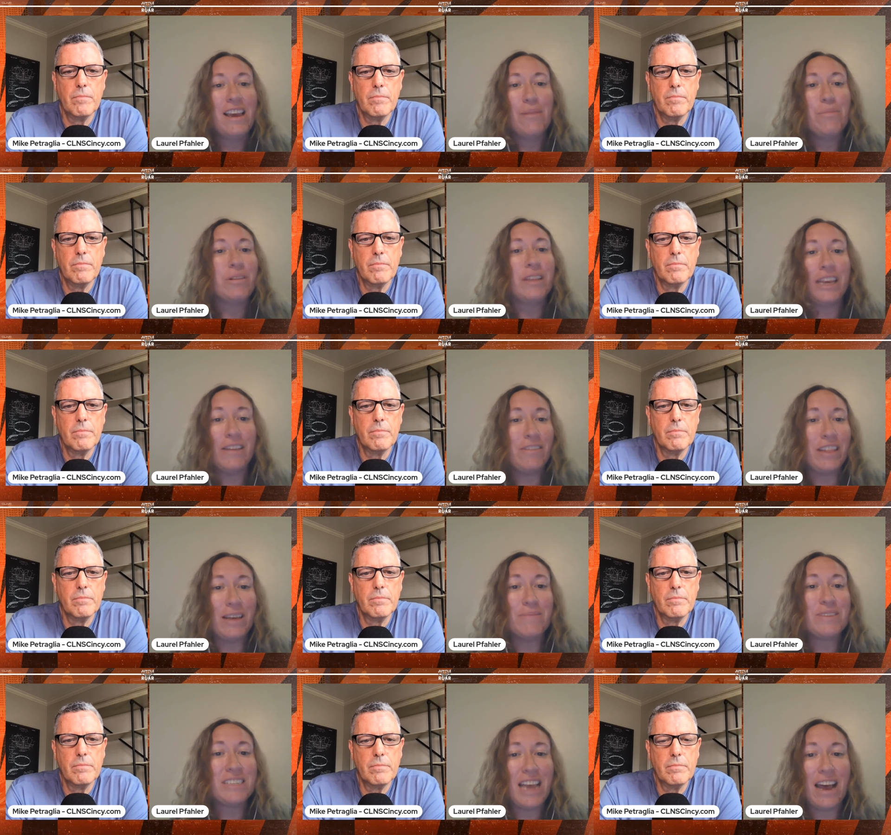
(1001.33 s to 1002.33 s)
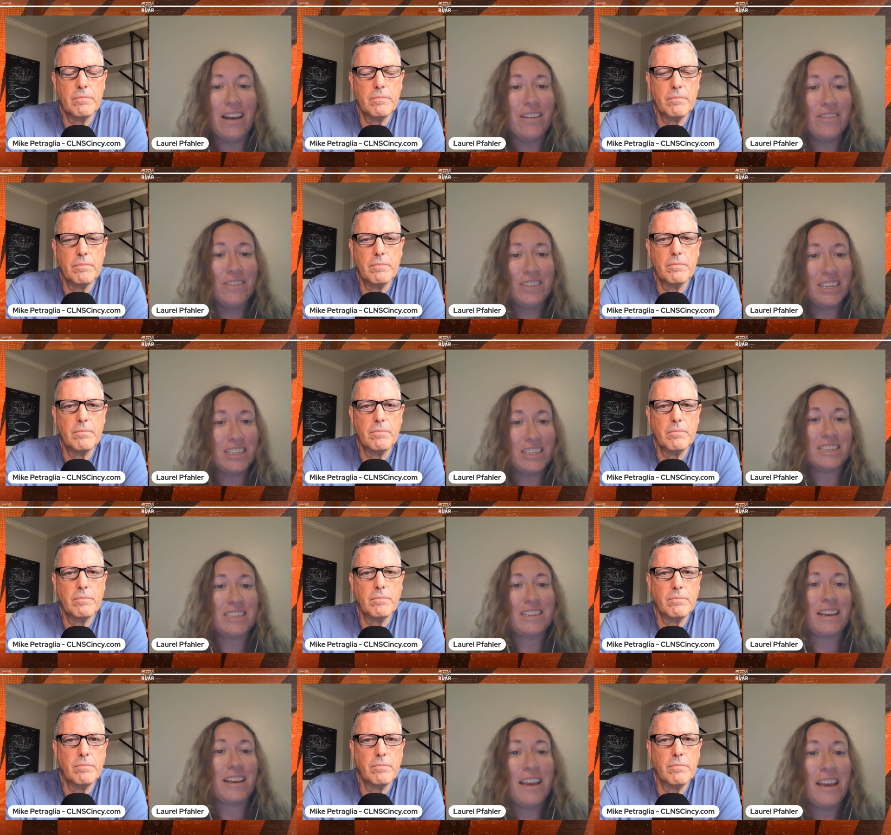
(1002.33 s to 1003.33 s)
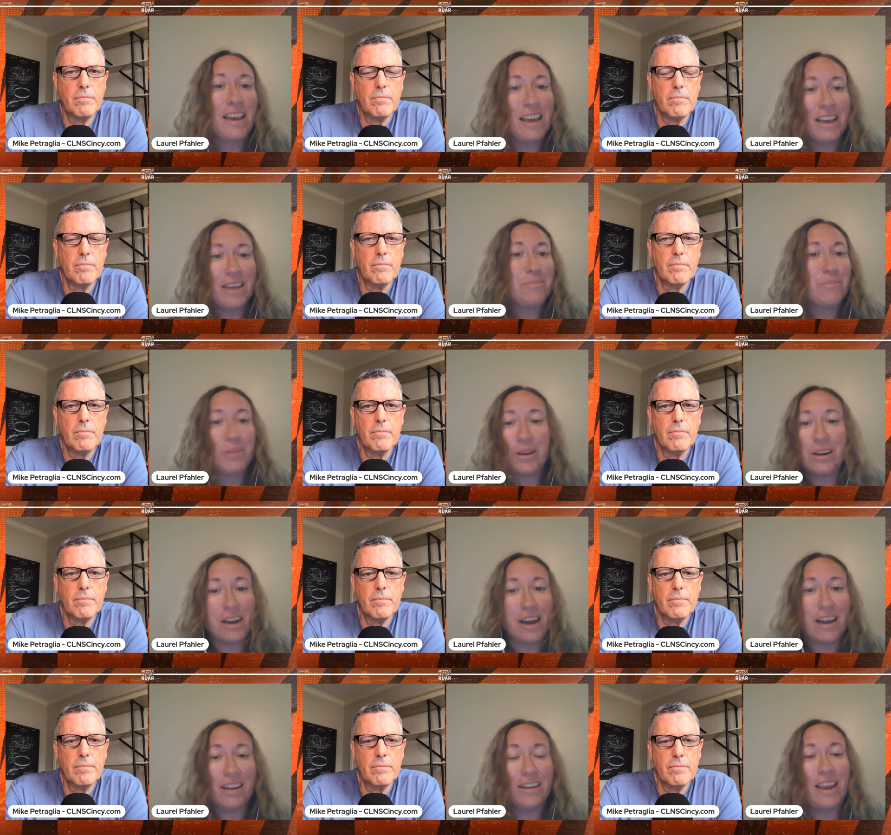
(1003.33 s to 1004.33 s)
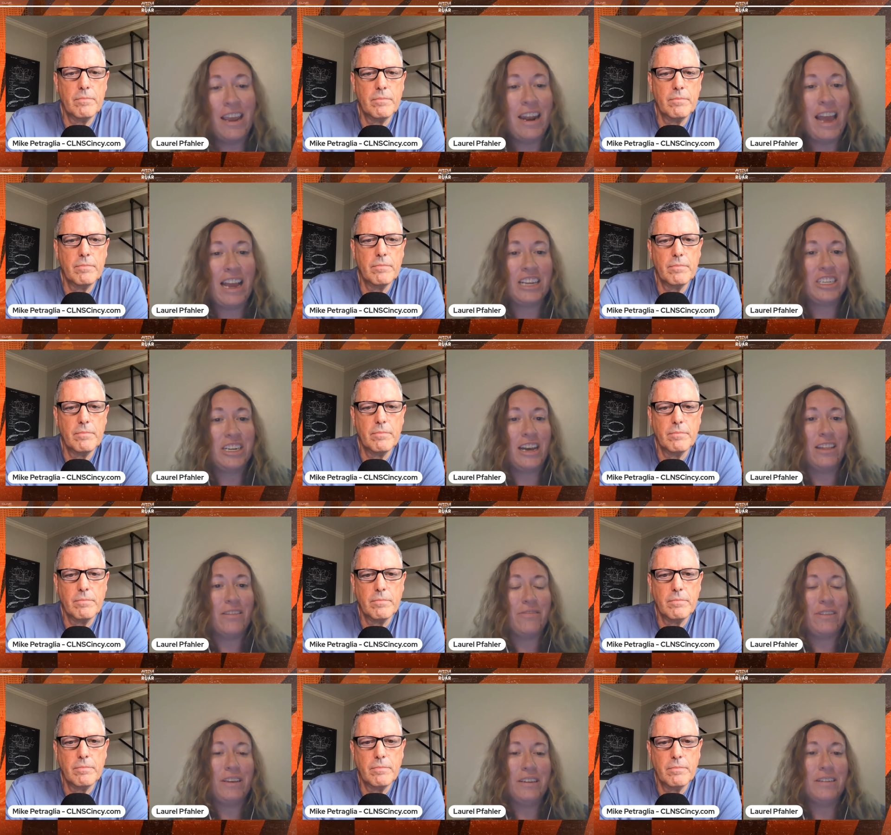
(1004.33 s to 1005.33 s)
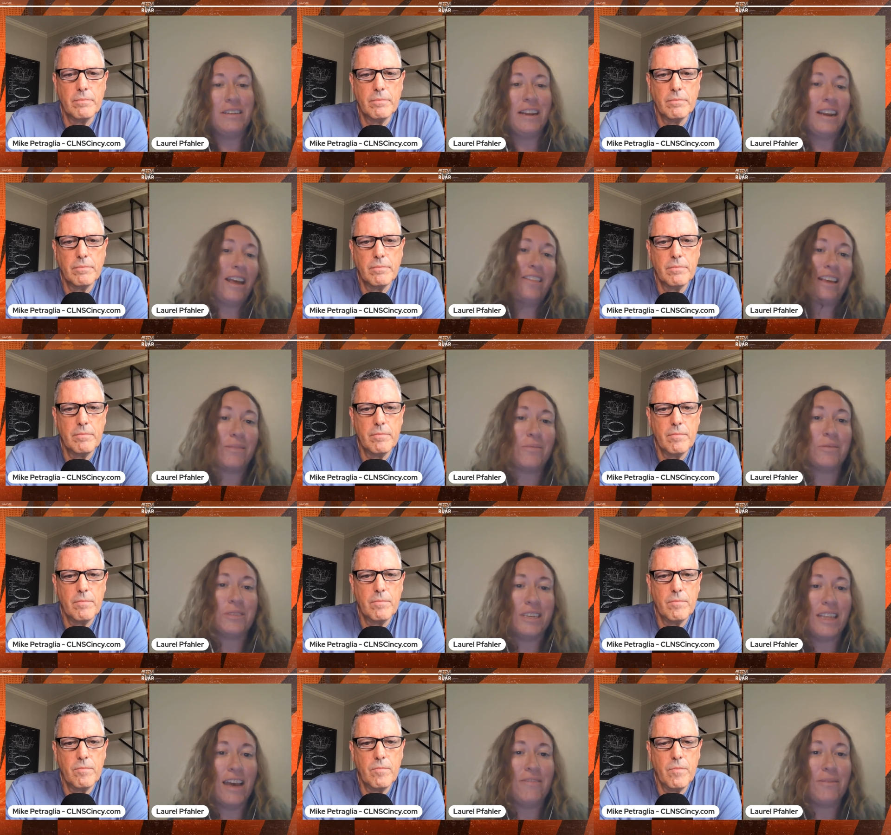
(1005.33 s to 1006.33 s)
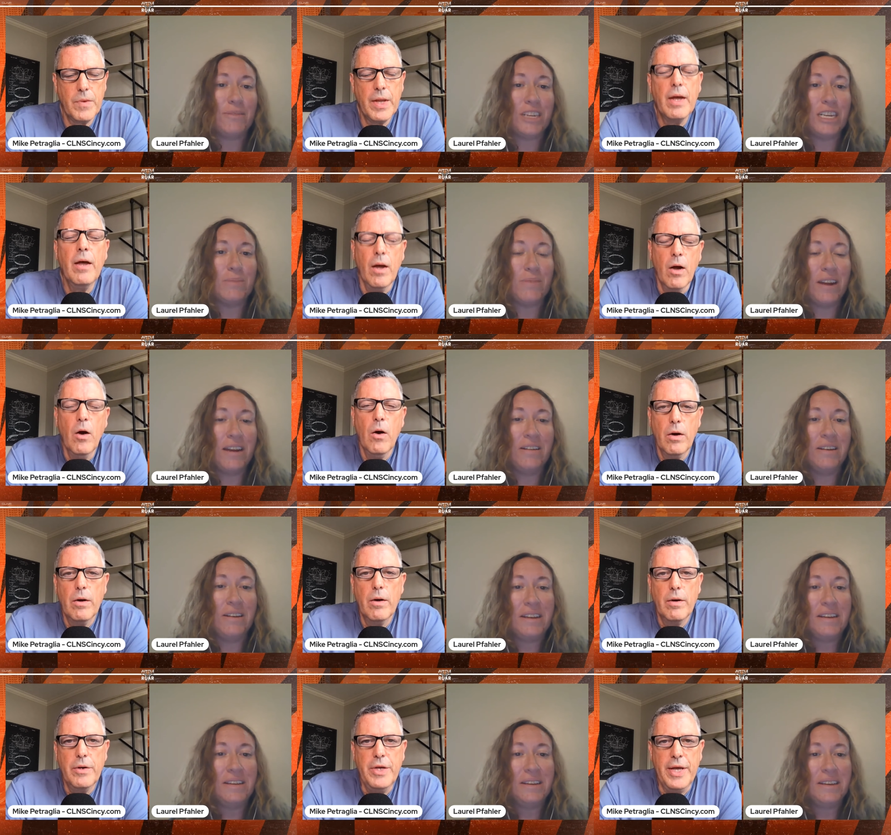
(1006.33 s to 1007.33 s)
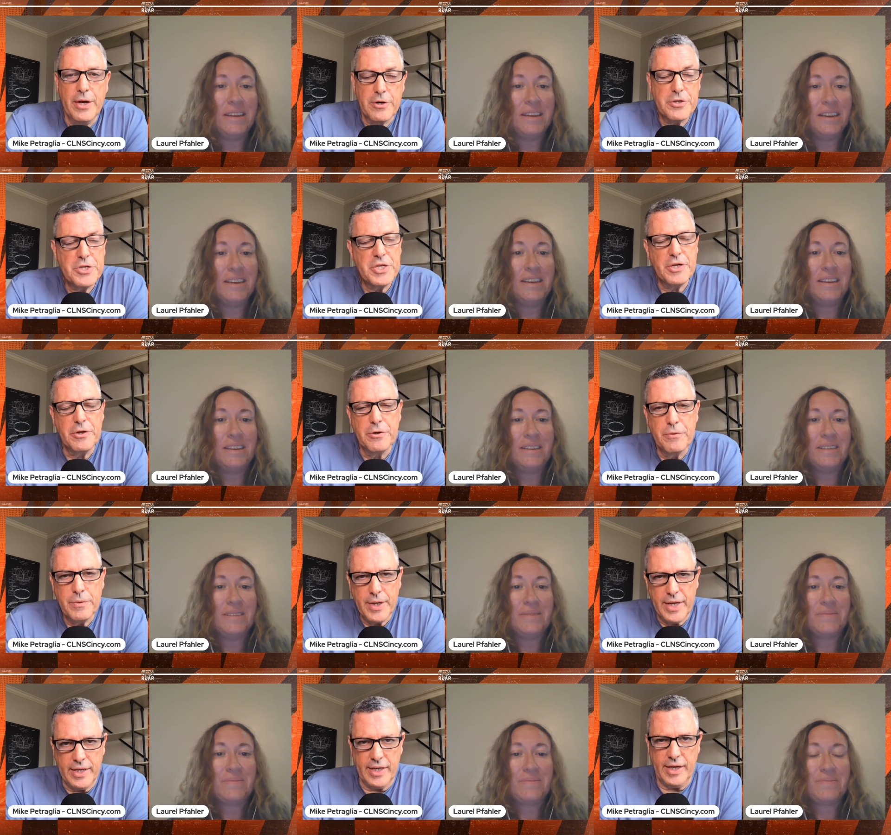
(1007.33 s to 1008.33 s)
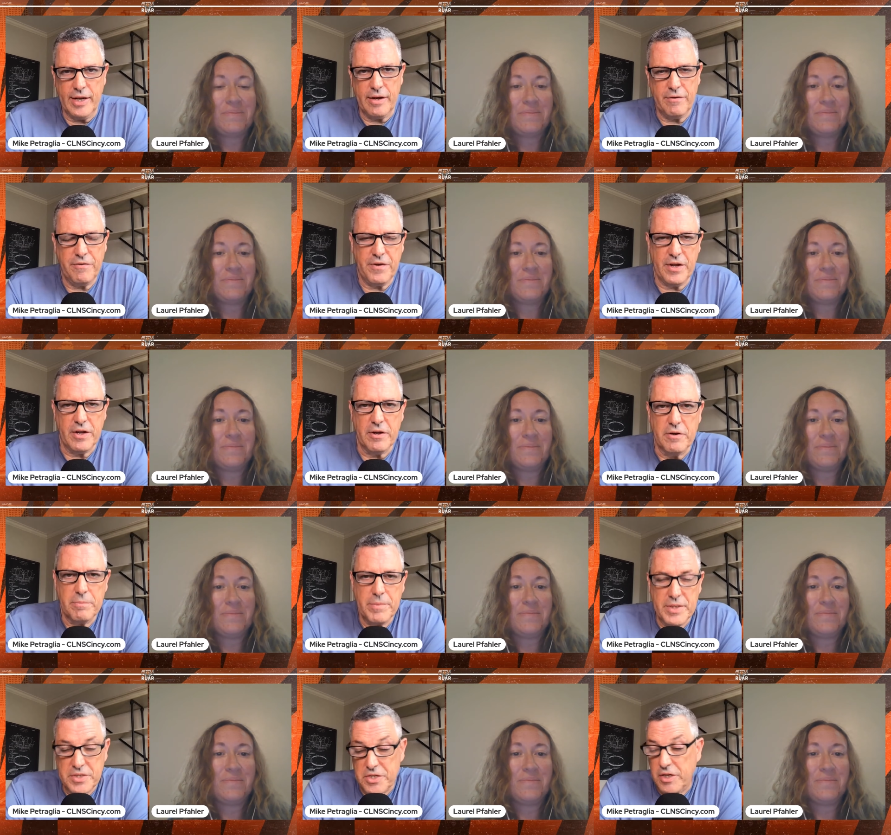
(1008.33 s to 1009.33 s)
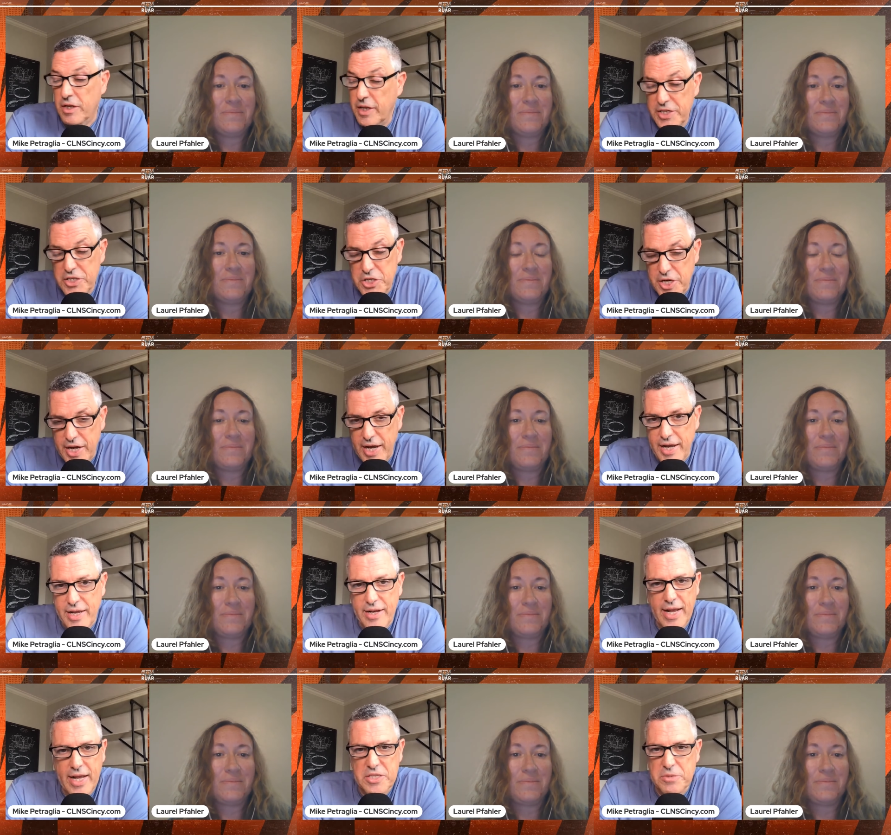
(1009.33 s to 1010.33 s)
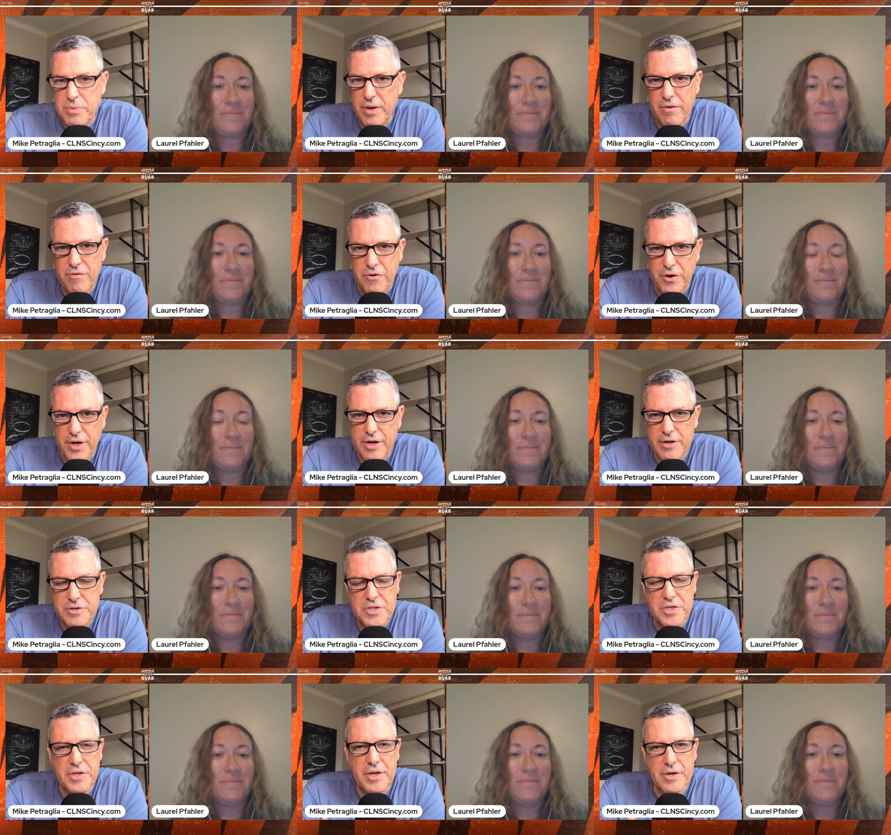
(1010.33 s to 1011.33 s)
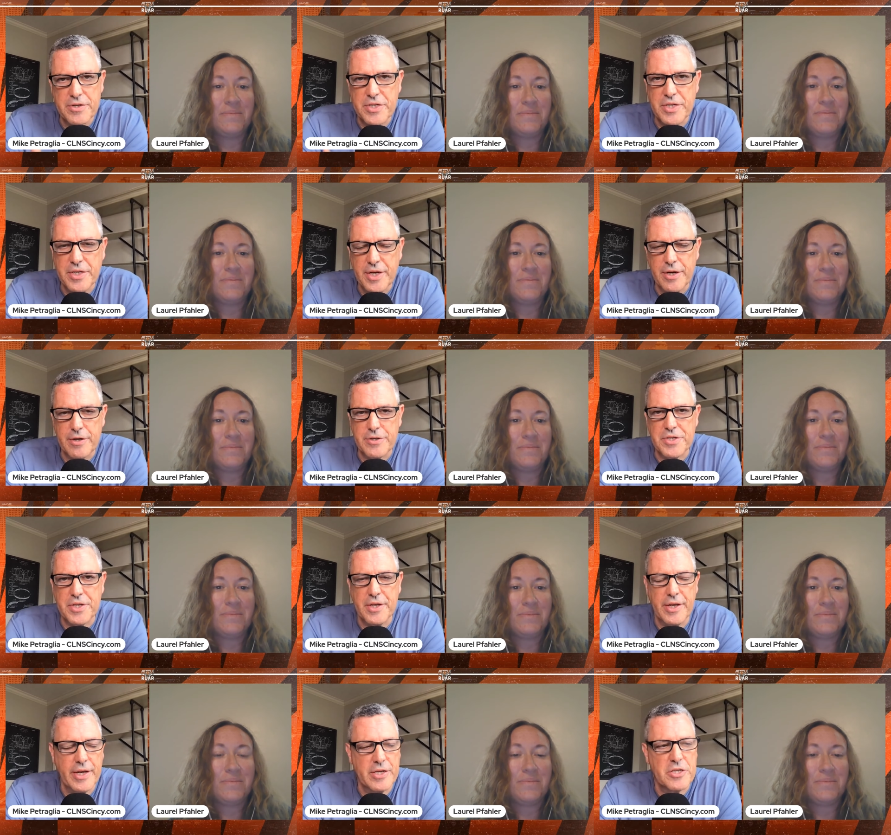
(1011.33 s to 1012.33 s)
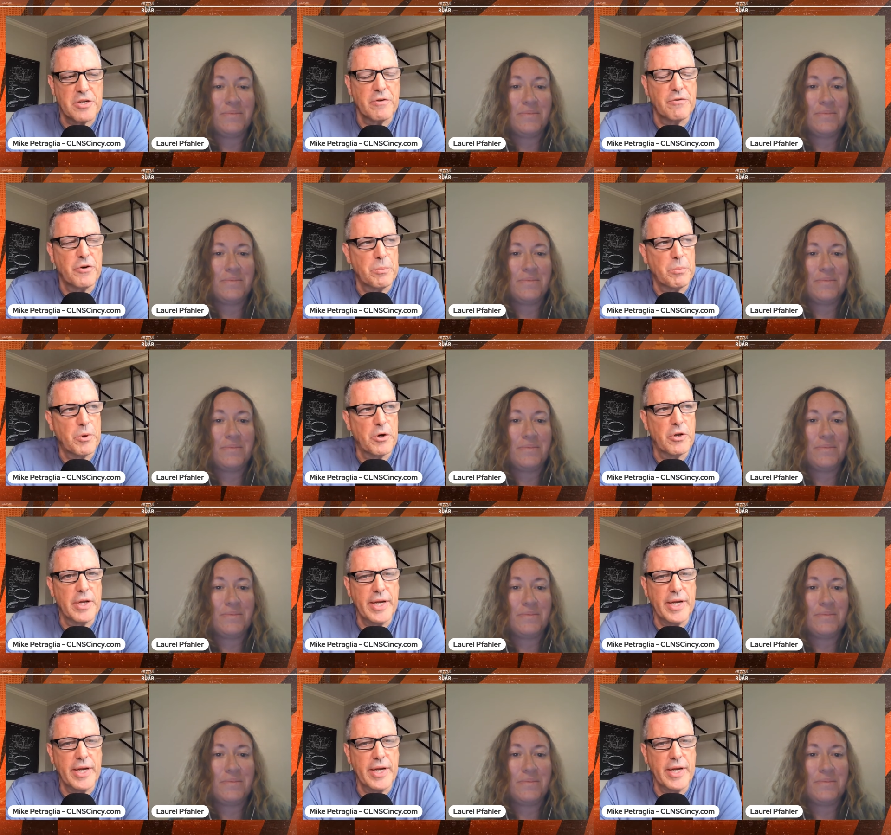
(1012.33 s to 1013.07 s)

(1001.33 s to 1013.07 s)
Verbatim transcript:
Speaker 1: believe in themselves and just put it on in action on the field. And I think we'll see that from Chase Brown.
Speaker 2: Year two in the NFL, it's a cliche, it has been for years and years and years in the National Football